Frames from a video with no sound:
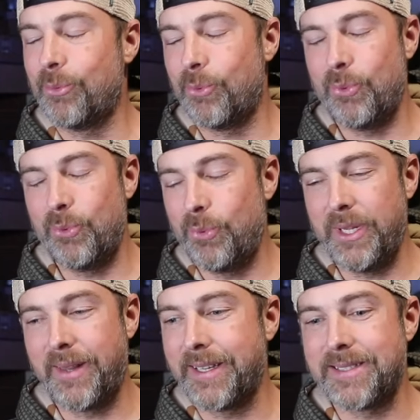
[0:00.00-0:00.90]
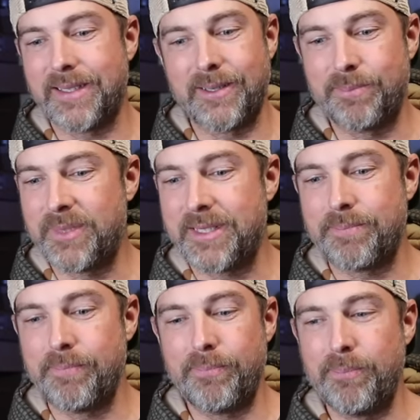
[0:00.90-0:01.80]
We like to
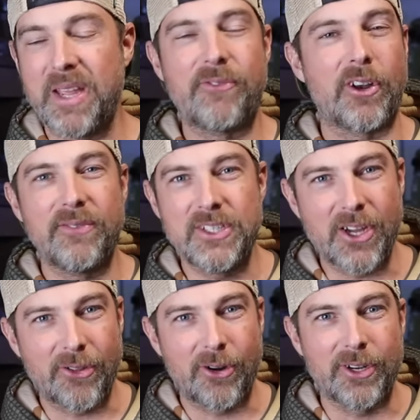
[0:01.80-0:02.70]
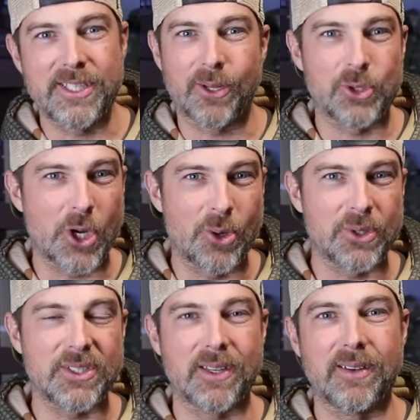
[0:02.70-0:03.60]
make fun of each other and tell
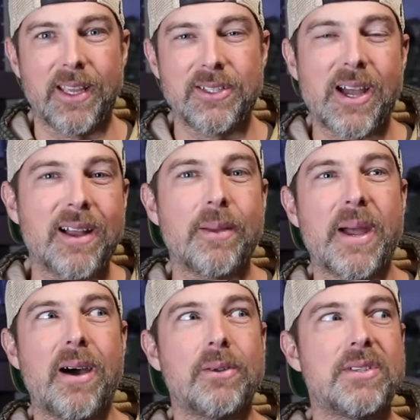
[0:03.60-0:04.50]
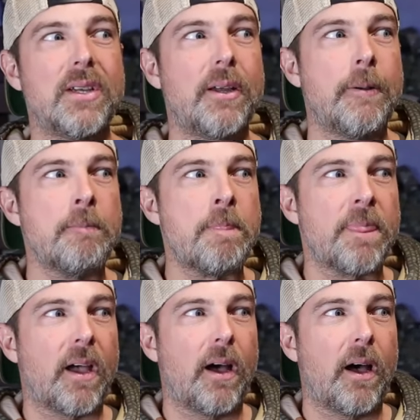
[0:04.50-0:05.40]
jokes and talk about
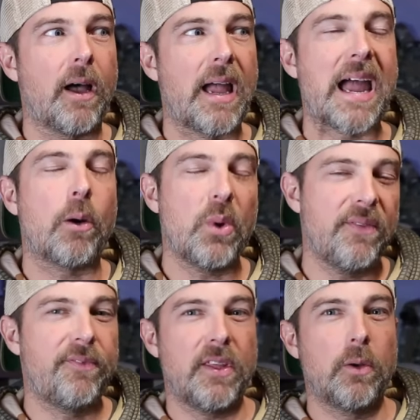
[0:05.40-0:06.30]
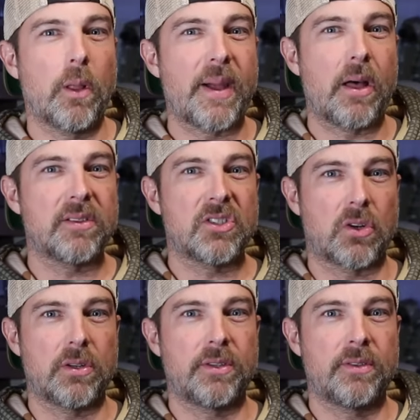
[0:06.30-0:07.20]
how we feel about
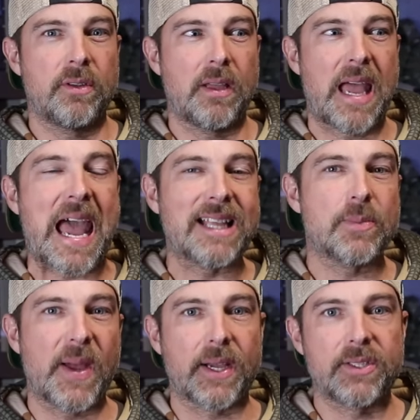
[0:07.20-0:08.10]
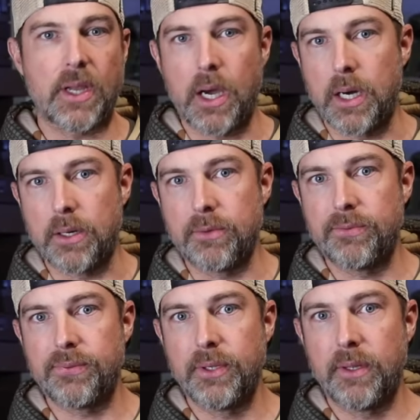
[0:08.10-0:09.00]
certain aspects
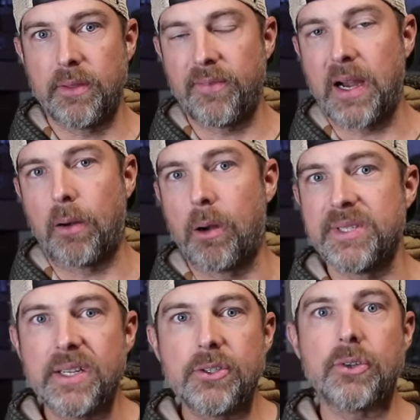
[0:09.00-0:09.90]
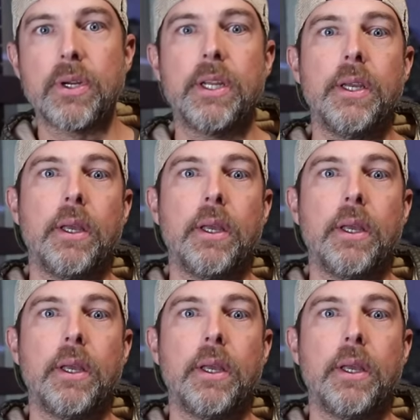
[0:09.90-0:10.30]
of the firearms industry,